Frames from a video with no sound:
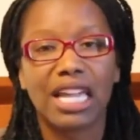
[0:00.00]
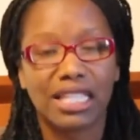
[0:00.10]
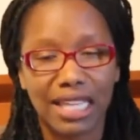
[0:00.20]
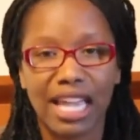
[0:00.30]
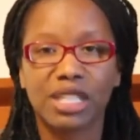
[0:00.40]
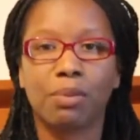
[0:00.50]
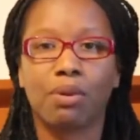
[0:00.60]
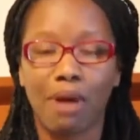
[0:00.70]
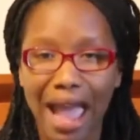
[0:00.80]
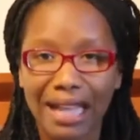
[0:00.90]
It takes
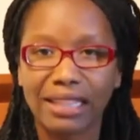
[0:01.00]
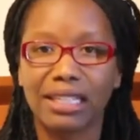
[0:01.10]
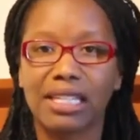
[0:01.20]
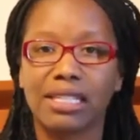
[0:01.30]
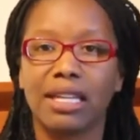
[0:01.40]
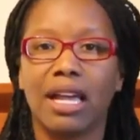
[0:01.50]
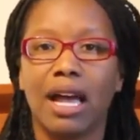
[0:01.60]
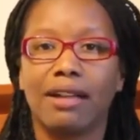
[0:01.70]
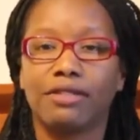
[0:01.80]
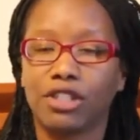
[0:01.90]
practice
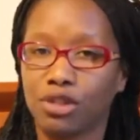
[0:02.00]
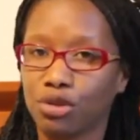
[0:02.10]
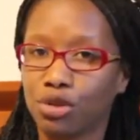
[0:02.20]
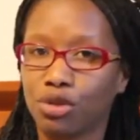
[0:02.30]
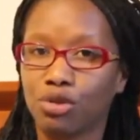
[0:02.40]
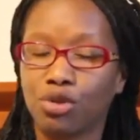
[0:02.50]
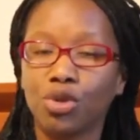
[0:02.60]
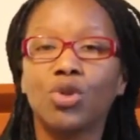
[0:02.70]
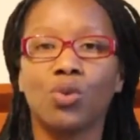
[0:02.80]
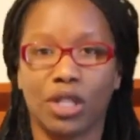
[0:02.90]
to
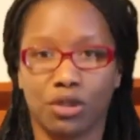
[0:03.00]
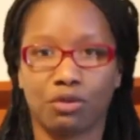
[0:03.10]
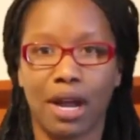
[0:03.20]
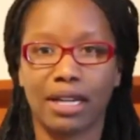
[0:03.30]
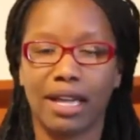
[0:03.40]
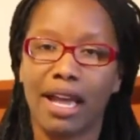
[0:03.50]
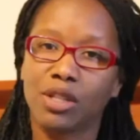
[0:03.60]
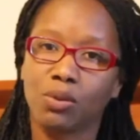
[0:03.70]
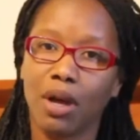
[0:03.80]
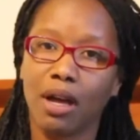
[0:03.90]
do what's right
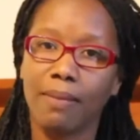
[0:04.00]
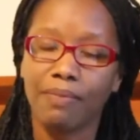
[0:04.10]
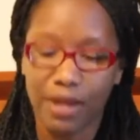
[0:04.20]
as well.